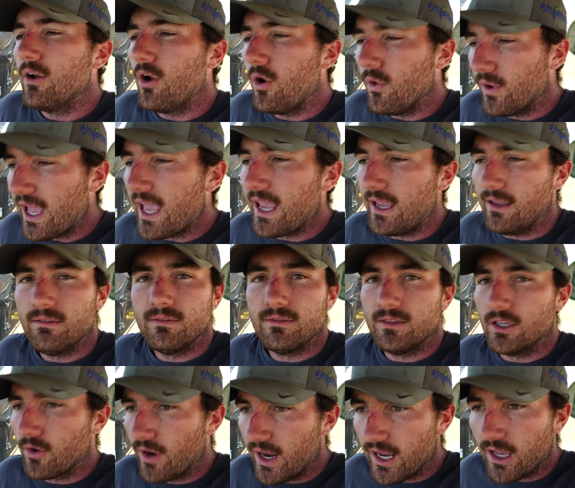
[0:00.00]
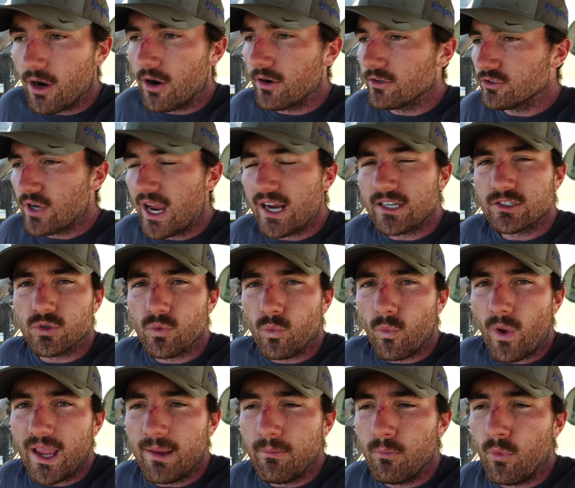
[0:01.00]
Okay, the grain cart tractor
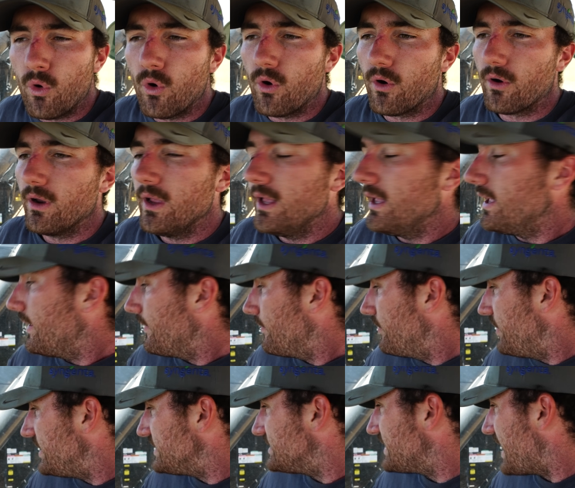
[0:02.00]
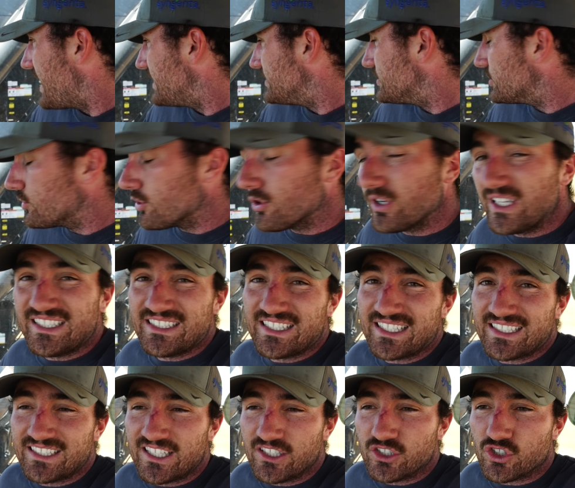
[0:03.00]
weigh more. This has
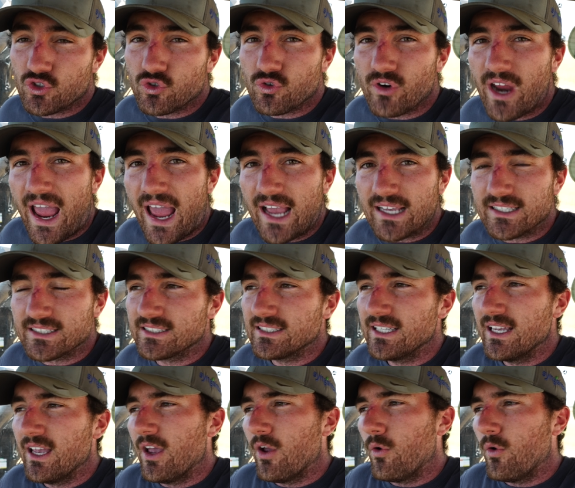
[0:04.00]
36 inch tracks.